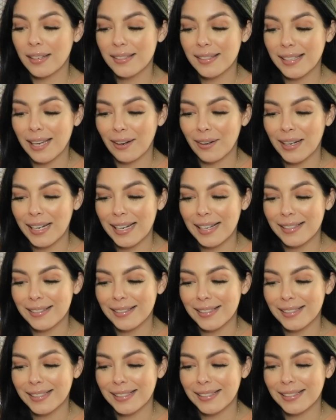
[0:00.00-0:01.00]
of
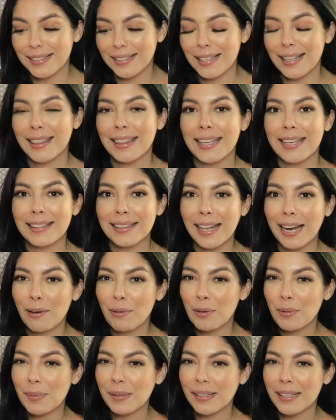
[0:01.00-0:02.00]
scary to think that I
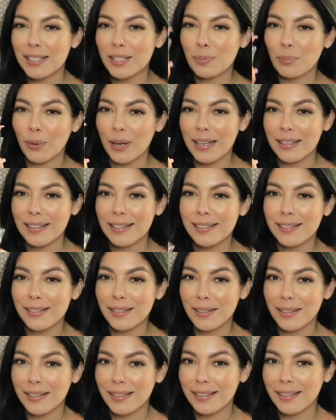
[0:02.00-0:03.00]
would be like spraying this
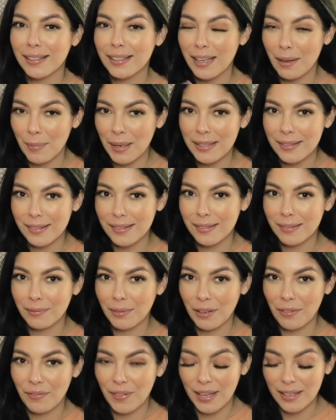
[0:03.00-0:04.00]
to get my,
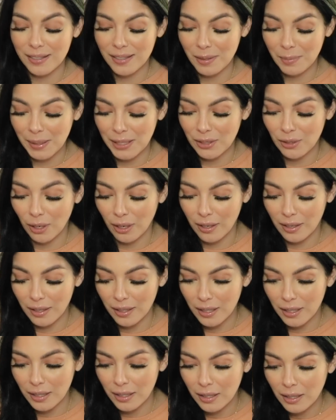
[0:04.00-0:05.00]
my face to be
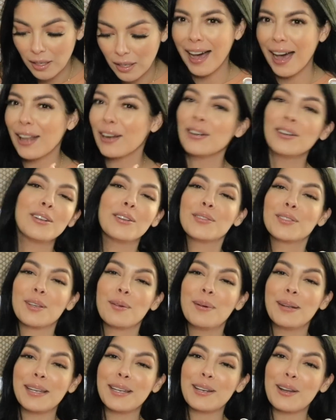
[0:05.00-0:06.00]
darker. I don't know if
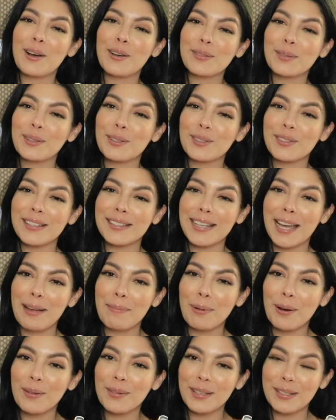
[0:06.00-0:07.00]
somebody knows, but there's a
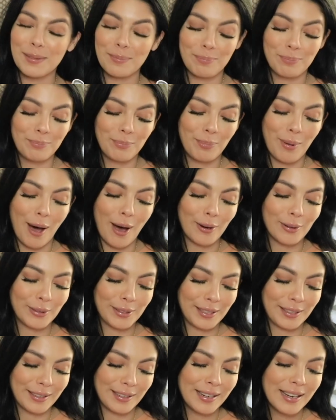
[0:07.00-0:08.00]
typo on this bottle
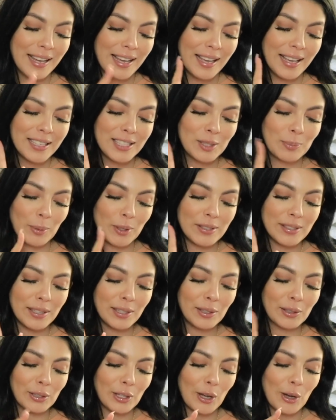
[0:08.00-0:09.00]
here. Spritz
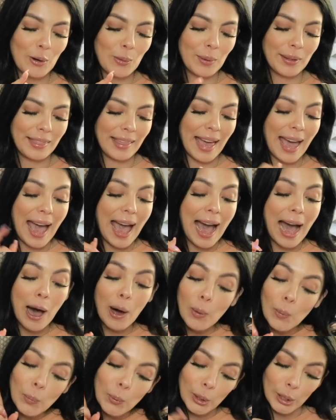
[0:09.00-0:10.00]
and glow with
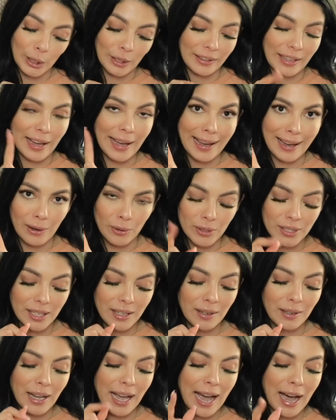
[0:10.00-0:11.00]
hour, not out,
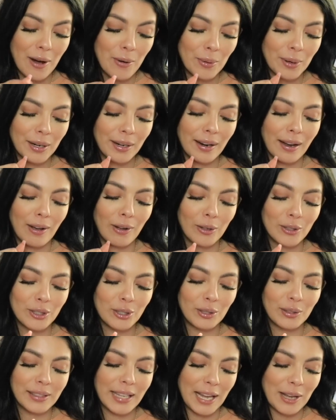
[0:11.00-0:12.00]
hour
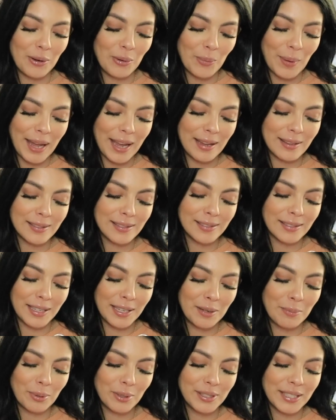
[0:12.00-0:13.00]
ultra lightweight
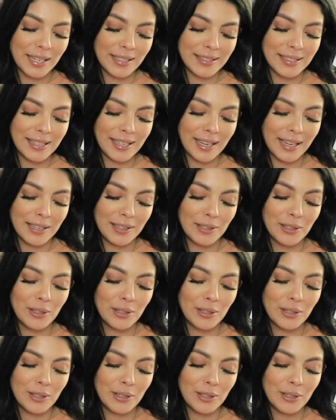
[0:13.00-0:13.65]
skin protecting and